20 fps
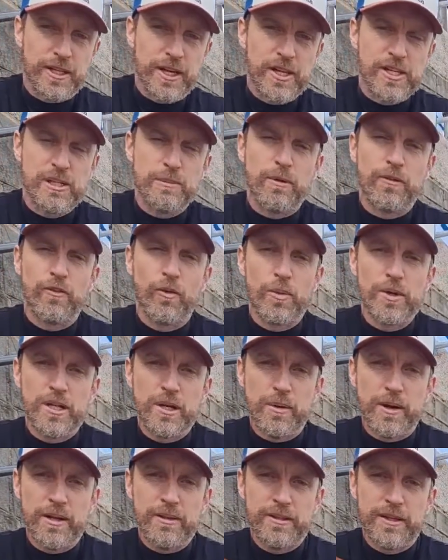Okay, so before we
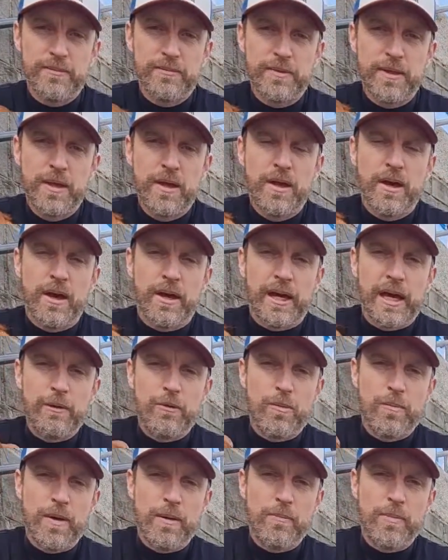do anything, okay,
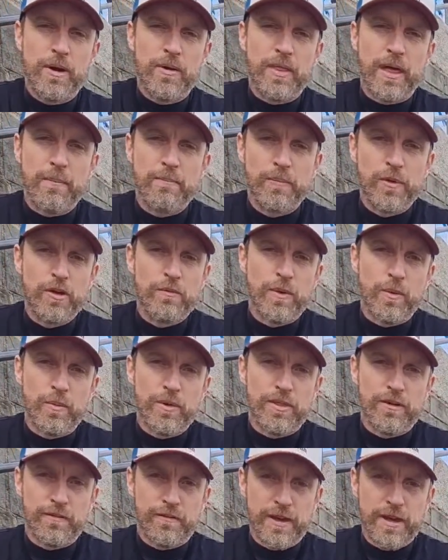remember that movement
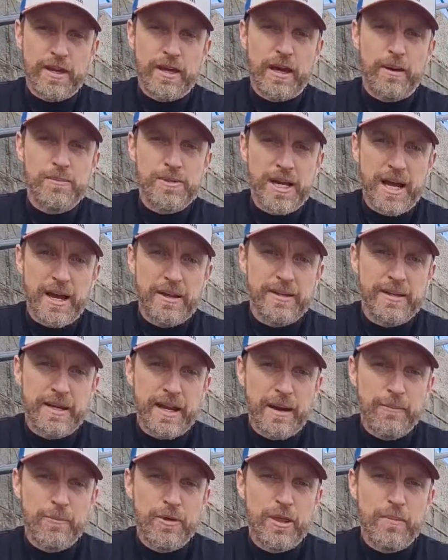with the feet comes hand in
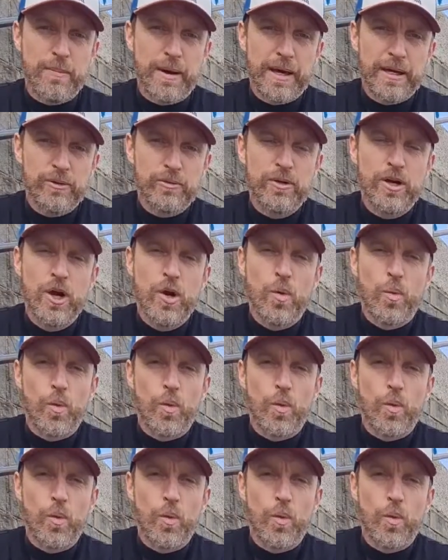hand with the paddle.